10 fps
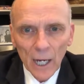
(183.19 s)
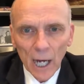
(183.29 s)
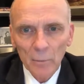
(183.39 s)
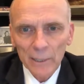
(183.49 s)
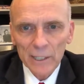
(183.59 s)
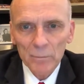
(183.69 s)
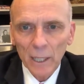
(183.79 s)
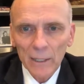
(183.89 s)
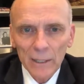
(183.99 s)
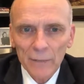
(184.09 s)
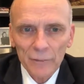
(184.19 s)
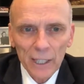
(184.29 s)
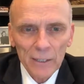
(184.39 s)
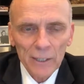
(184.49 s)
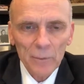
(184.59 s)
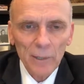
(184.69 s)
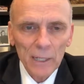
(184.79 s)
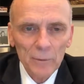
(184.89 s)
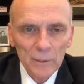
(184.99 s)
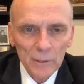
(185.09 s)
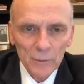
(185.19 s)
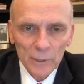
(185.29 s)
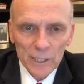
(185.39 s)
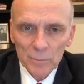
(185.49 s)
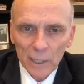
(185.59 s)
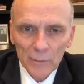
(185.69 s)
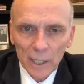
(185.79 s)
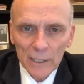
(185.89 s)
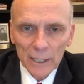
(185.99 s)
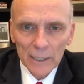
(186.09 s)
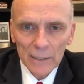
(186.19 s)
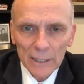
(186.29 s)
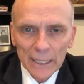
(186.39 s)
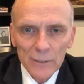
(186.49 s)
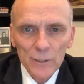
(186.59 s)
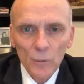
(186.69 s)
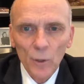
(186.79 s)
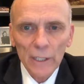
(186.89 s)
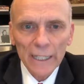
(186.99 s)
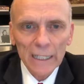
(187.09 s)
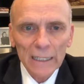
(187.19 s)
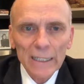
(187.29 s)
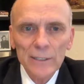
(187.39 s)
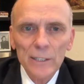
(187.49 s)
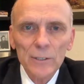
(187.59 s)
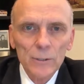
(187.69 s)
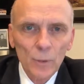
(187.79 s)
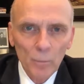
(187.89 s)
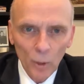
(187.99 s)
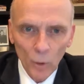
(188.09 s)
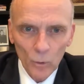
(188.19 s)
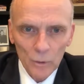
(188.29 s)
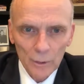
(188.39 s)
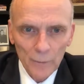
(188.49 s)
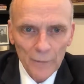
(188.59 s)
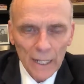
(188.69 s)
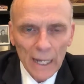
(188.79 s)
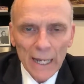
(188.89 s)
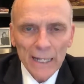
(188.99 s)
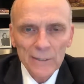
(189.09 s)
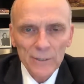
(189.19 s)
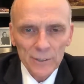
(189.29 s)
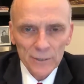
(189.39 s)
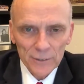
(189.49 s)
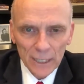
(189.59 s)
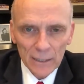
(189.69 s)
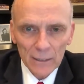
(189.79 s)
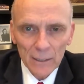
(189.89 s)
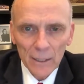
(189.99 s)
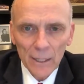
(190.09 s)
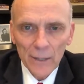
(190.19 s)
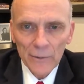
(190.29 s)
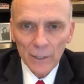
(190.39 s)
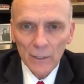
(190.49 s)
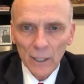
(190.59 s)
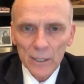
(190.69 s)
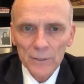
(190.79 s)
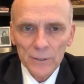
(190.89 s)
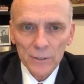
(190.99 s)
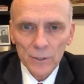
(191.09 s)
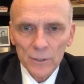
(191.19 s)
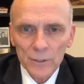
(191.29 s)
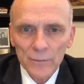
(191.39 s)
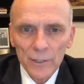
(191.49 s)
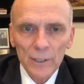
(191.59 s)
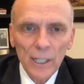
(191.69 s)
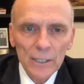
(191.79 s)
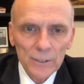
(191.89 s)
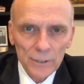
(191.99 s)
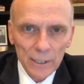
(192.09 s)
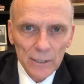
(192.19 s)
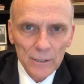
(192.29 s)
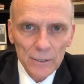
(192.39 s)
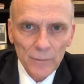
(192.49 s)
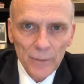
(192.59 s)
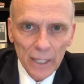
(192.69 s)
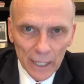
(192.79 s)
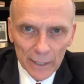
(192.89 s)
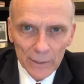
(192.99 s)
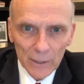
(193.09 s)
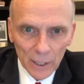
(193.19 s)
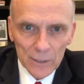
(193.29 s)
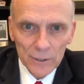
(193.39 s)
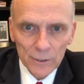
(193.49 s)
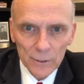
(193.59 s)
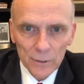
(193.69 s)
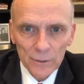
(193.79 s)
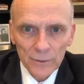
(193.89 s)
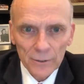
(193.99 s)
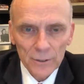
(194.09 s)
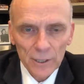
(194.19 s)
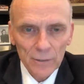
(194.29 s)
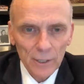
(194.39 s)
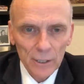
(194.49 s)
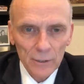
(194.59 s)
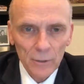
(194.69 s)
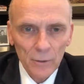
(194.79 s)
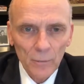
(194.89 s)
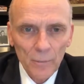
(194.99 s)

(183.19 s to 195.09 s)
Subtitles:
I placed my left hand on the Bible, raised my right hand, and swore an allegiance to uphold and sustain the Constitution of the United States and the Constitution of the State of Idaho.